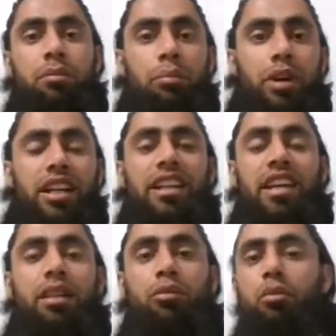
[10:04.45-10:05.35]
But at
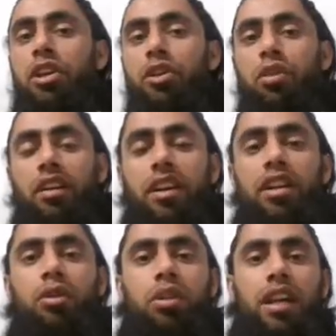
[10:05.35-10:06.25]
that moment, you
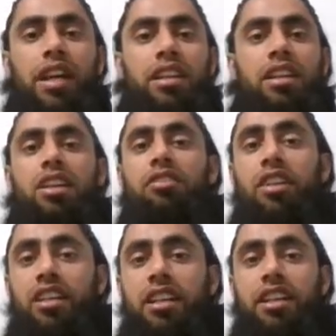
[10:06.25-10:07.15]
already know that
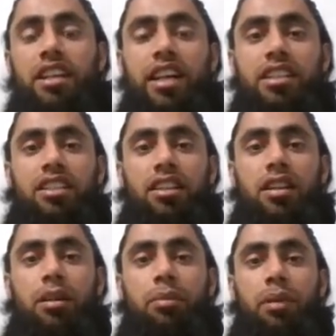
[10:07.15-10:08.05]
for the
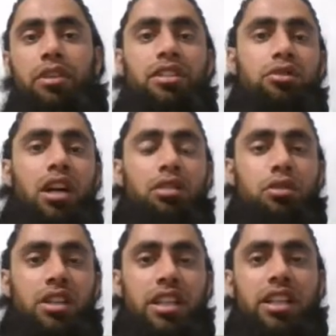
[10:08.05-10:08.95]
international payments, you
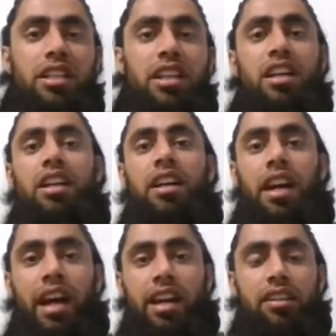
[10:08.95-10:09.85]
also needed the
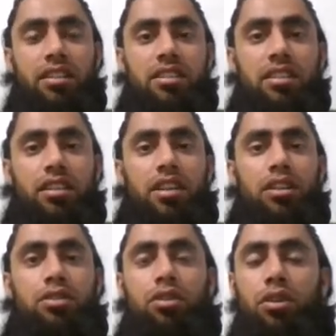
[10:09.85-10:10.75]
address.
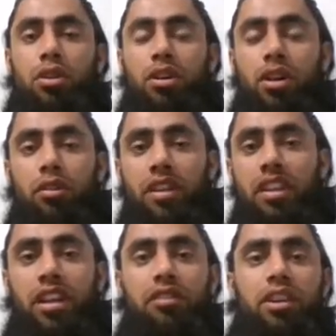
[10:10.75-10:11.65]
So over
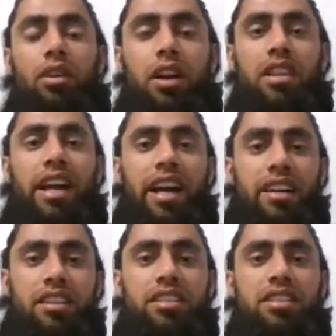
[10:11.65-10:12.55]
there we got the
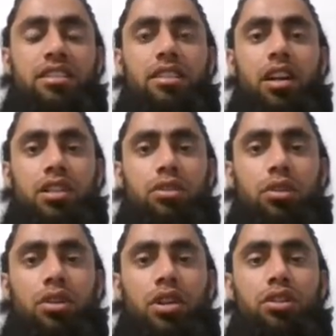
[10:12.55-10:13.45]
address
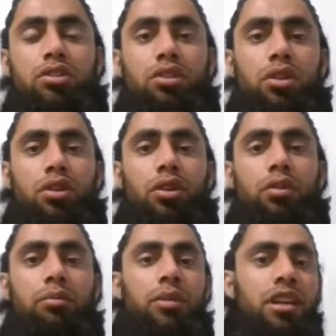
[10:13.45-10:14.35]
also.
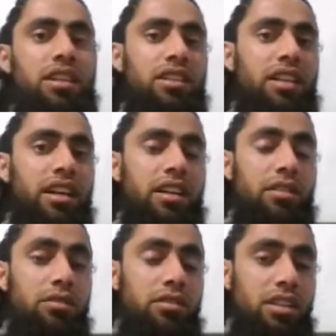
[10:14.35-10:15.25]
So
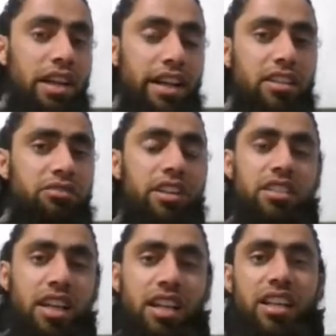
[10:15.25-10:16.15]
the address
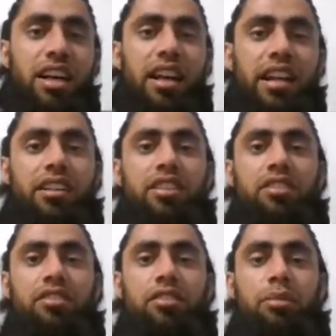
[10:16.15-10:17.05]
was not correct
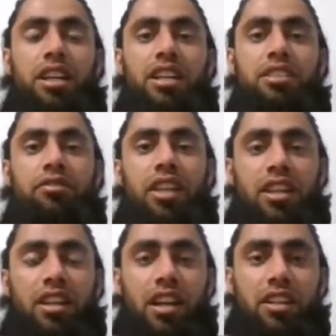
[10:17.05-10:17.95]
because
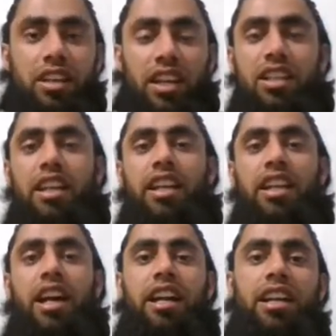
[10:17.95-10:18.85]
we are living in the
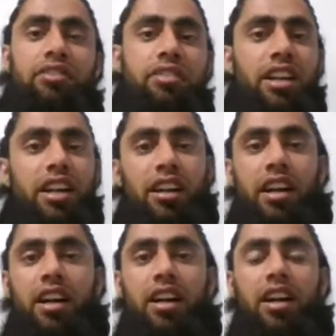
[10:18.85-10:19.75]
India, and if we are
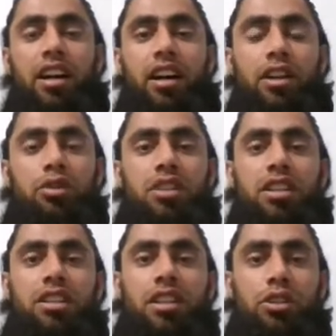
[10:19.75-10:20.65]

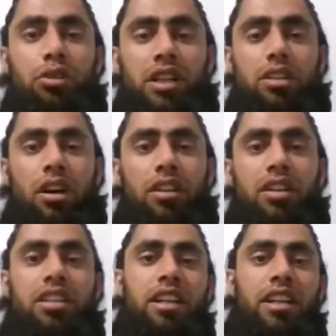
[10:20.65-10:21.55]
using the US
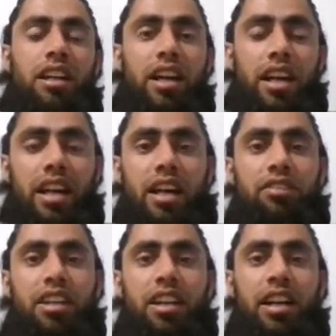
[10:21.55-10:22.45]
dollars and
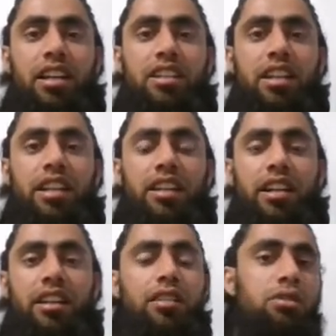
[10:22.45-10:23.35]
again we are adding the
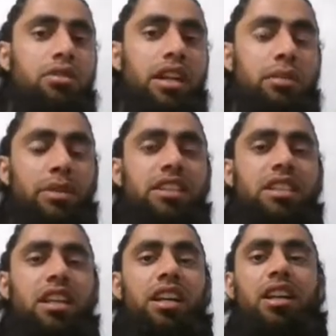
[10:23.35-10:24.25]
Indian address, so that
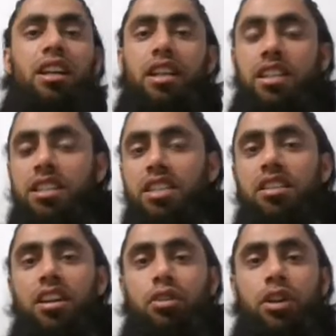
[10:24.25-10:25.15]
means this is
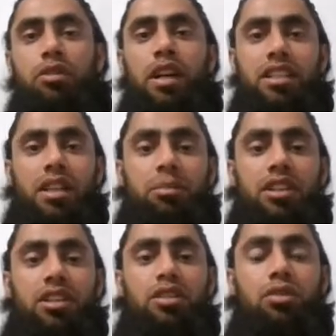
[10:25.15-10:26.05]
not going to
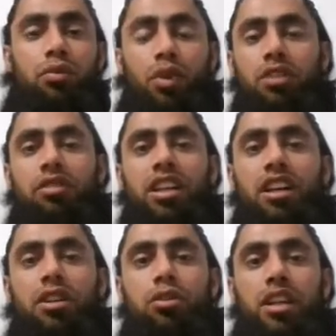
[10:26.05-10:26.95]
accept. So what we
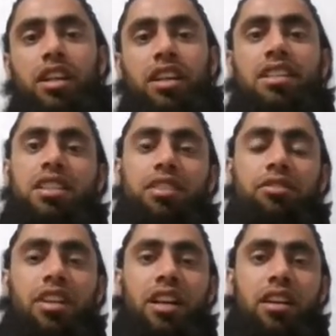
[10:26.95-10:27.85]
gonna do here is,
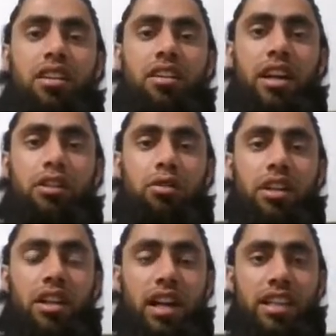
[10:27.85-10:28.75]
if we are trying
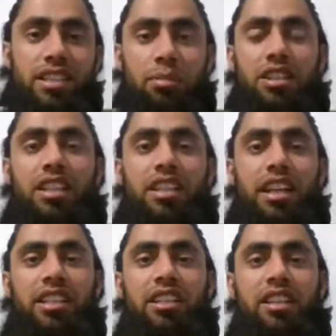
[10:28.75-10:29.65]
to accept the
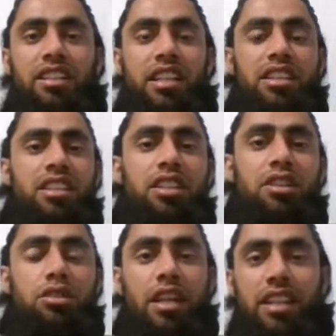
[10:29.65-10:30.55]
international transactions,
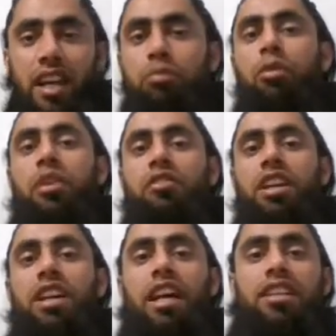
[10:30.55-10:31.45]
so at that moment
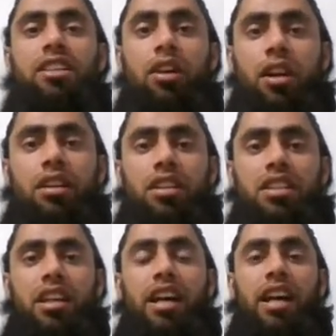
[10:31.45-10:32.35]
we can add the
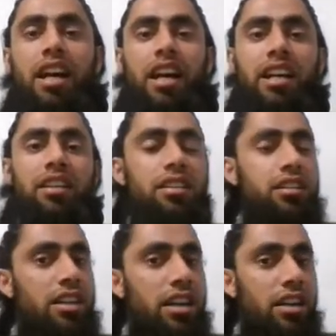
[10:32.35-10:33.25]
dollars, and
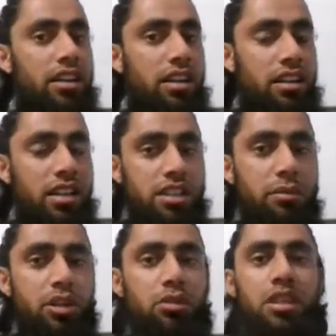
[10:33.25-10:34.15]
the
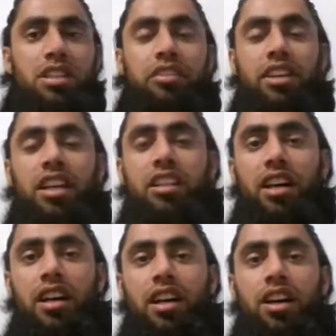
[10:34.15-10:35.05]
customer who is living in
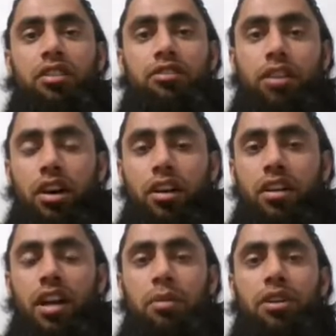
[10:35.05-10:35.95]
the
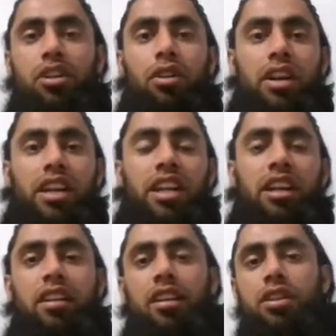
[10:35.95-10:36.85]
foreign, I mean
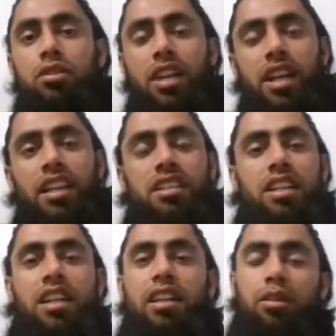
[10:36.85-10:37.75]
non-Indian, so they can
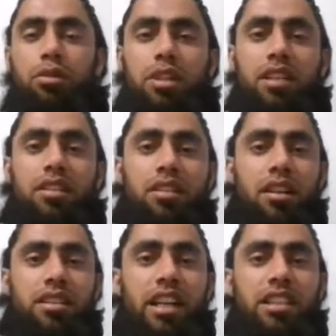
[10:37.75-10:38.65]
easily do the
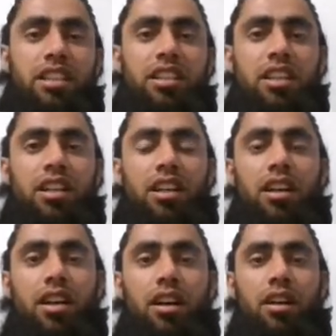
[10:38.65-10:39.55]
transaction
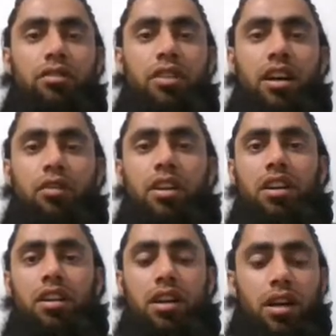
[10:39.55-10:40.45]
for
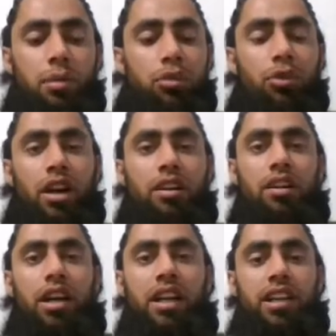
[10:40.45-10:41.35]
our product.
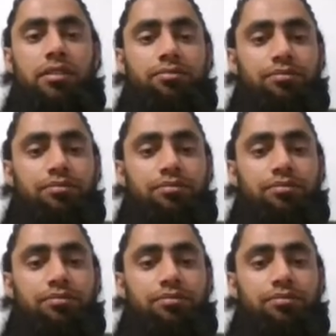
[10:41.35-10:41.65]
All right.